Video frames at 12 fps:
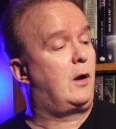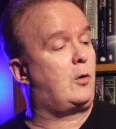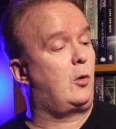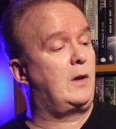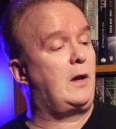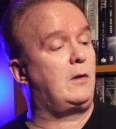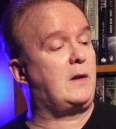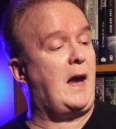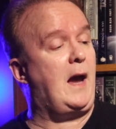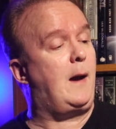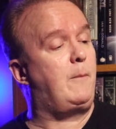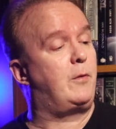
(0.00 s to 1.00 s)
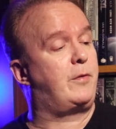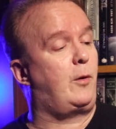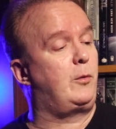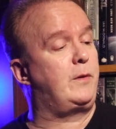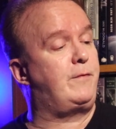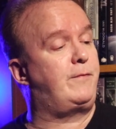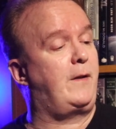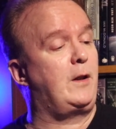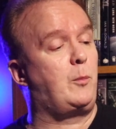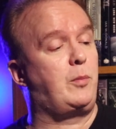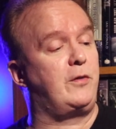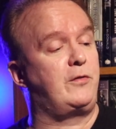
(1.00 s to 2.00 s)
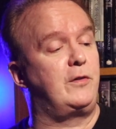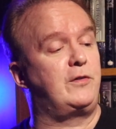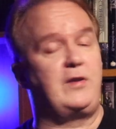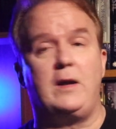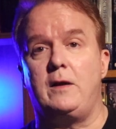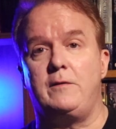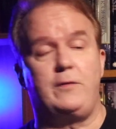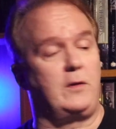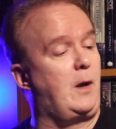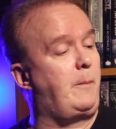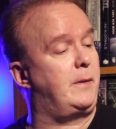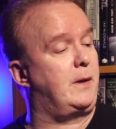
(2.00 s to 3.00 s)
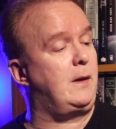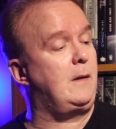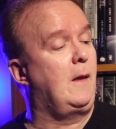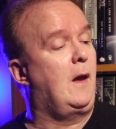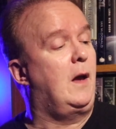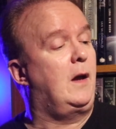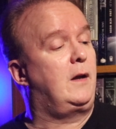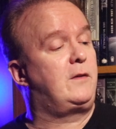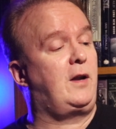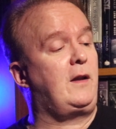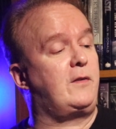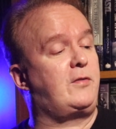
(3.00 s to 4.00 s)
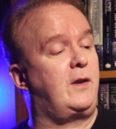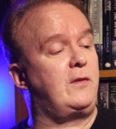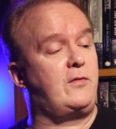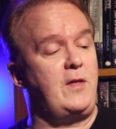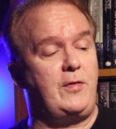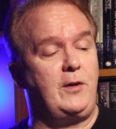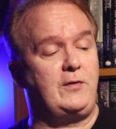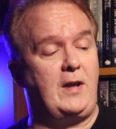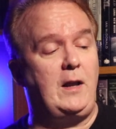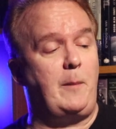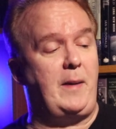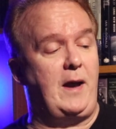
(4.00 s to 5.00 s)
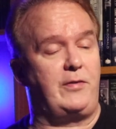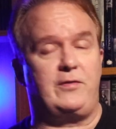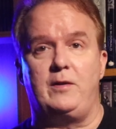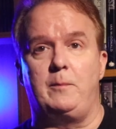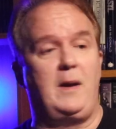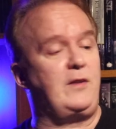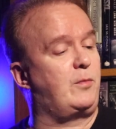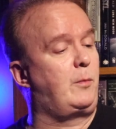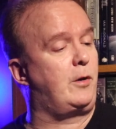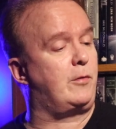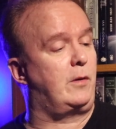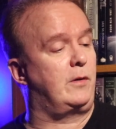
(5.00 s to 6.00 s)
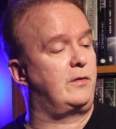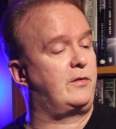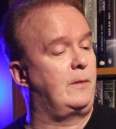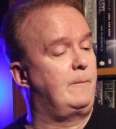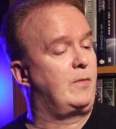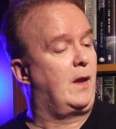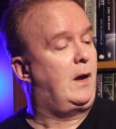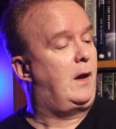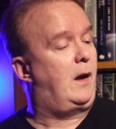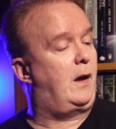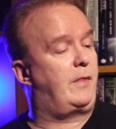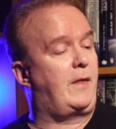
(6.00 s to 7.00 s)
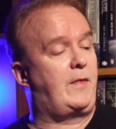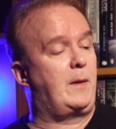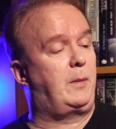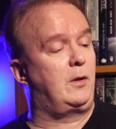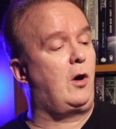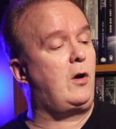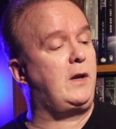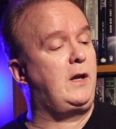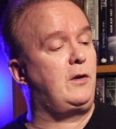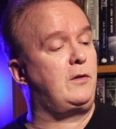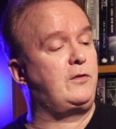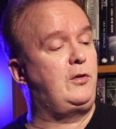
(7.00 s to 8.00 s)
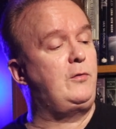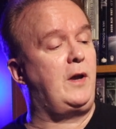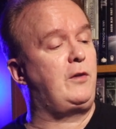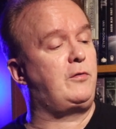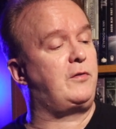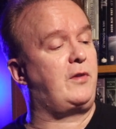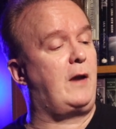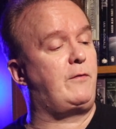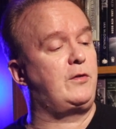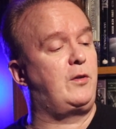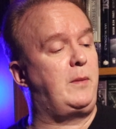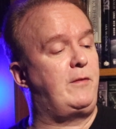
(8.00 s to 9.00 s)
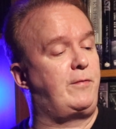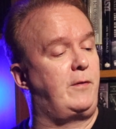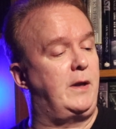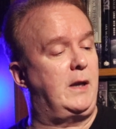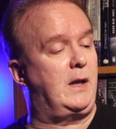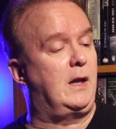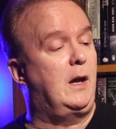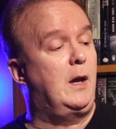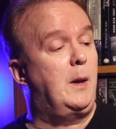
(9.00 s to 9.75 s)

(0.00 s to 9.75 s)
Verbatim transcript: Kolel Cab, with only fellow prisoner Chella for company. Chella says that they're telepaths and mass murderers, uh, that they belong here, too dangerous ever to be free.